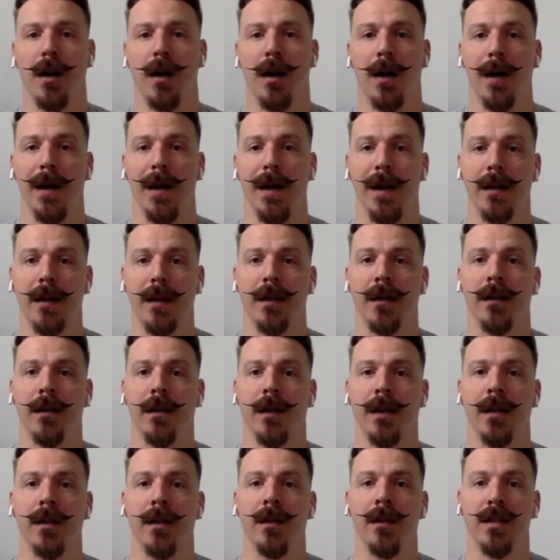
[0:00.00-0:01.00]

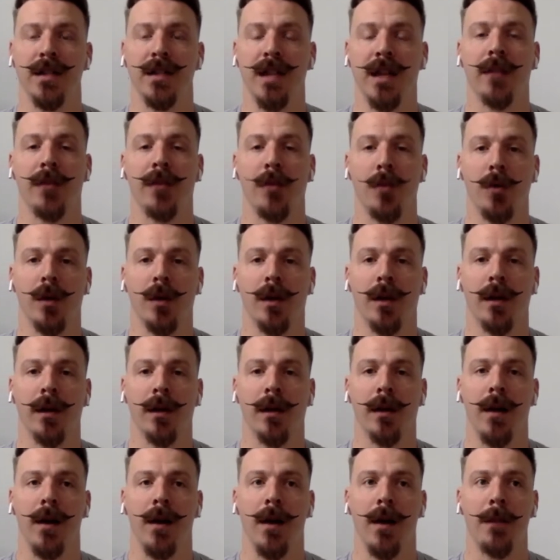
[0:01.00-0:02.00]
in the state of
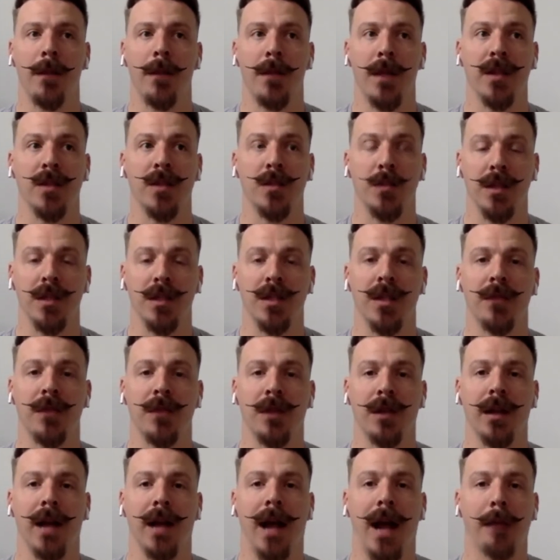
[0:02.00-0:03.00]
Oregon, and
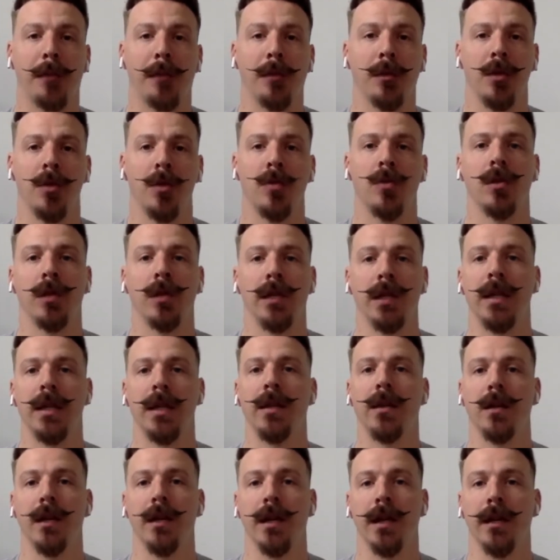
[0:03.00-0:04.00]
specifically hyper locally
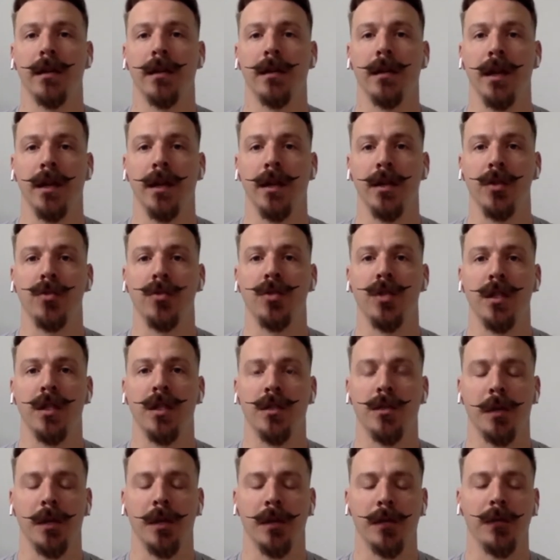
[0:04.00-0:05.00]
here in Eugene,
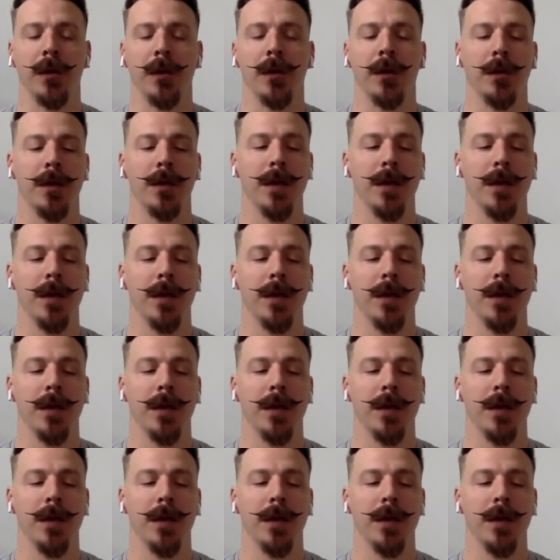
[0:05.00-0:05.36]
Springfield.